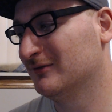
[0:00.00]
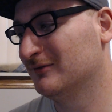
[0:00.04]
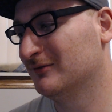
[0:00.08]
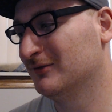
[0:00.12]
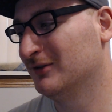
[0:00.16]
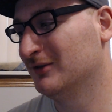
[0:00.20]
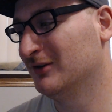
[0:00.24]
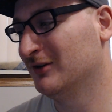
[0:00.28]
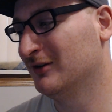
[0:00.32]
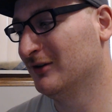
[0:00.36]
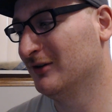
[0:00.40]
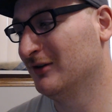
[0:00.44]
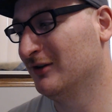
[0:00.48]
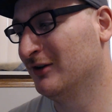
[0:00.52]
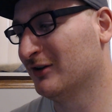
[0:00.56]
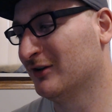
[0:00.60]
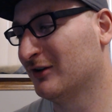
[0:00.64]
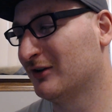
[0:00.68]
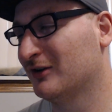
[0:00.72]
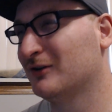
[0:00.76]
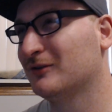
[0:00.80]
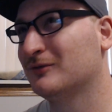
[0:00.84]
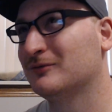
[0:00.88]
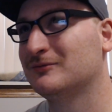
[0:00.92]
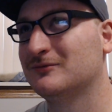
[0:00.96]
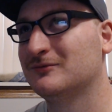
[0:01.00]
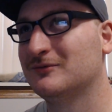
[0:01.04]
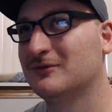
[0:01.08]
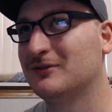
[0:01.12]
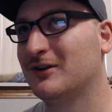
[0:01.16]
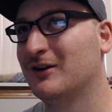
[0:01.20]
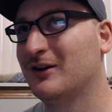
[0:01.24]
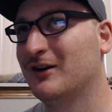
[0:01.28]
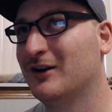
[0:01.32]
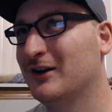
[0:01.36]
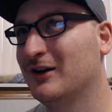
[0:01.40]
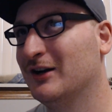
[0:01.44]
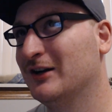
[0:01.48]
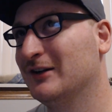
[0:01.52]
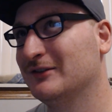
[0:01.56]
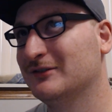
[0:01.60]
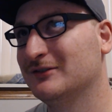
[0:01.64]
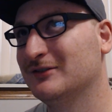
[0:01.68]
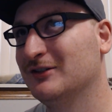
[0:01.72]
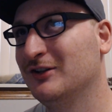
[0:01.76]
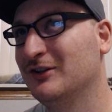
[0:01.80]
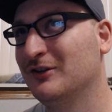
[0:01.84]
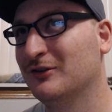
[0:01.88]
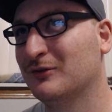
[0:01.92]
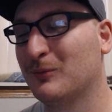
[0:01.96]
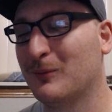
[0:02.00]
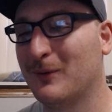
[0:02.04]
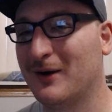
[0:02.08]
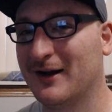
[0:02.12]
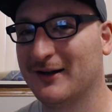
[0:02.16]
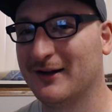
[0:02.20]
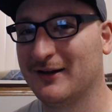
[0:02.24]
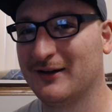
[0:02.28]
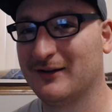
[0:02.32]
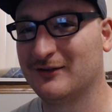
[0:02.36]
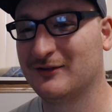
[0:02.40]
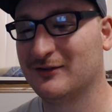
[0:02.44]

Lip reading: you know, you're wanting